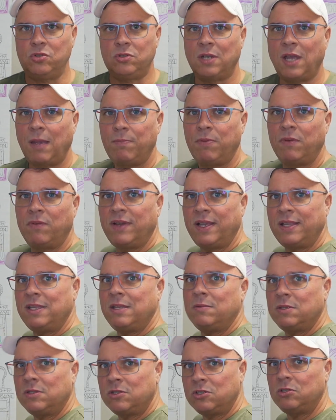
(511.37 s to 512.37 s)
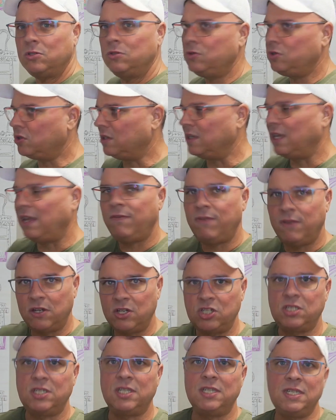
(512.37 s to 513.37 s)
I provide them the solution. They
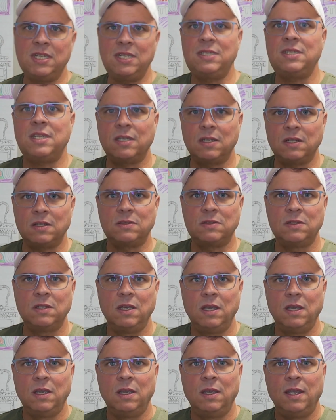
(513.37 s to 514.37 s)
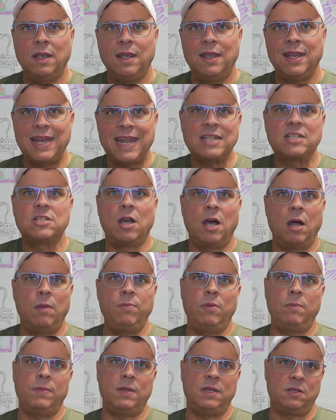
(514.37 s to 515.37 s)
finish the details. And that's
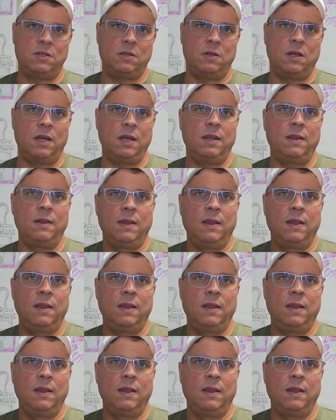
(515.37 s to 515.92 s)
complementary.